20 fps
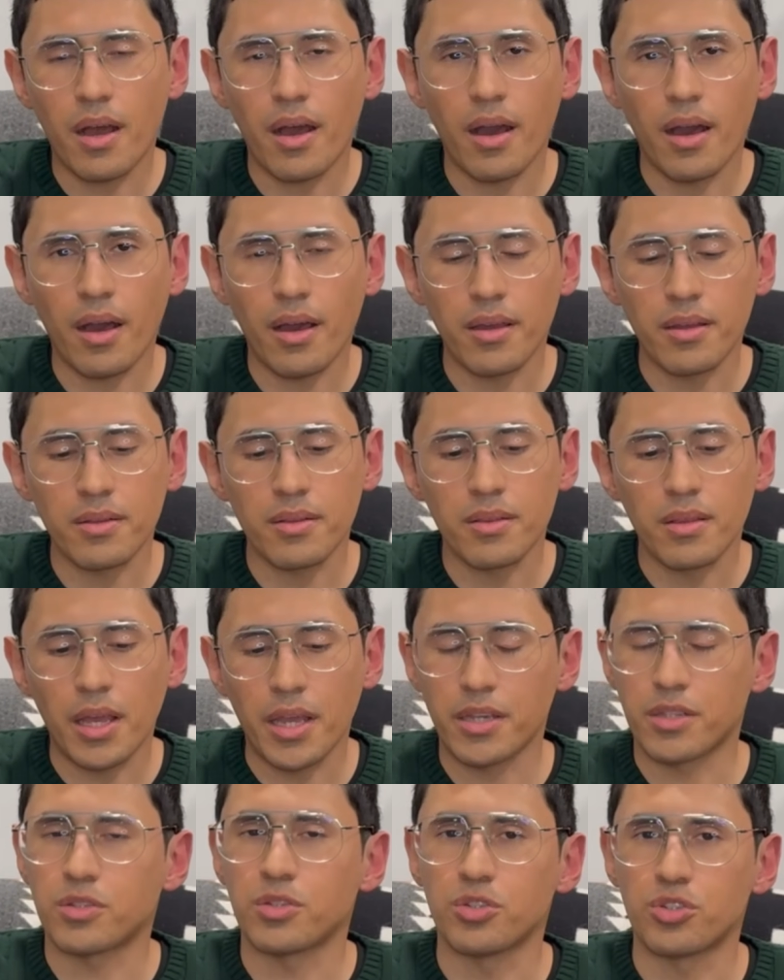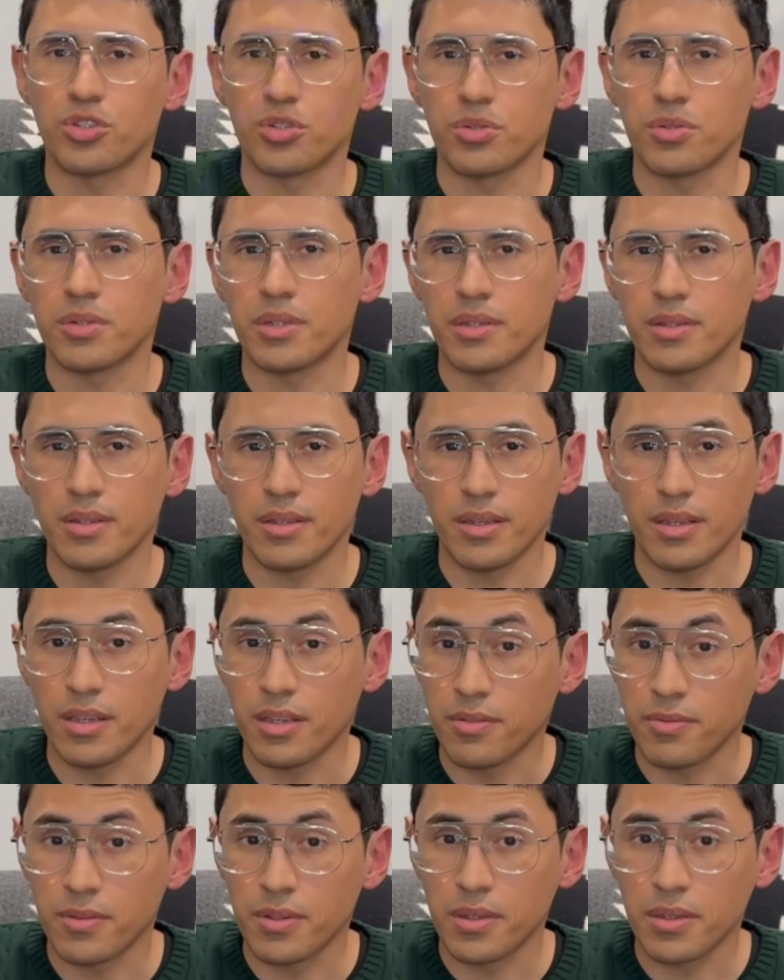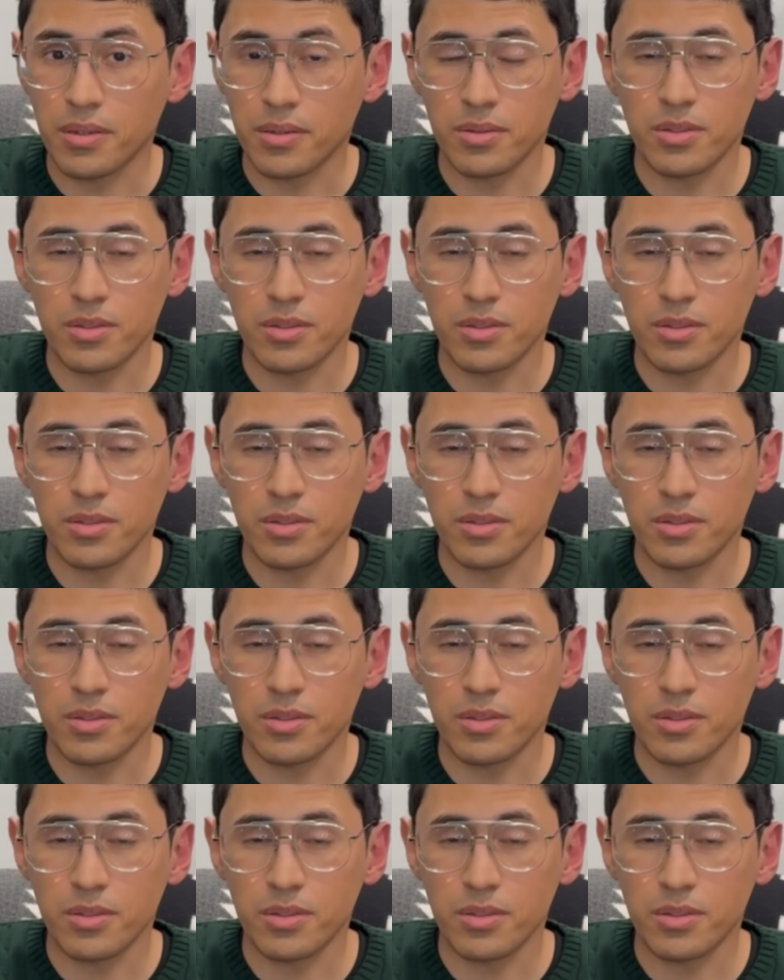I like to shoot in the evening,